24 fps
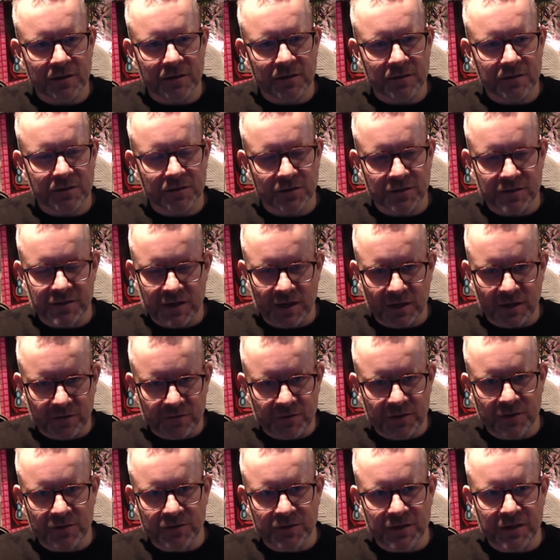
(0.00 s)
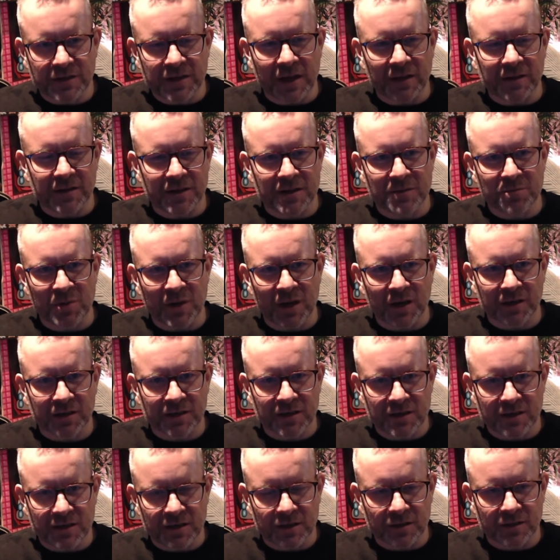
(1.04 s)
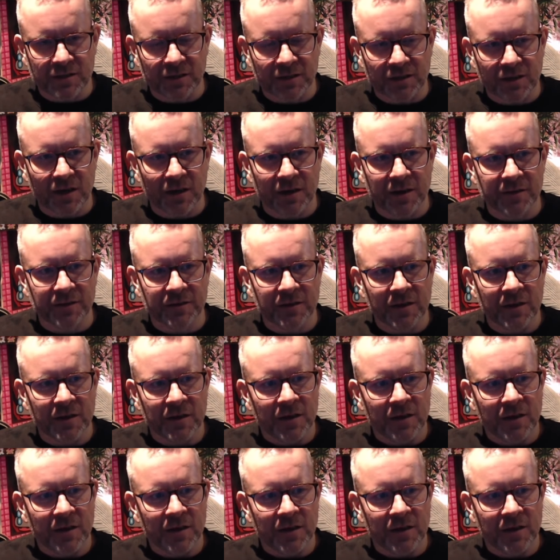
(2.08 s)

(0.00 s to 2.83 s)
So instead of using that API key in the client,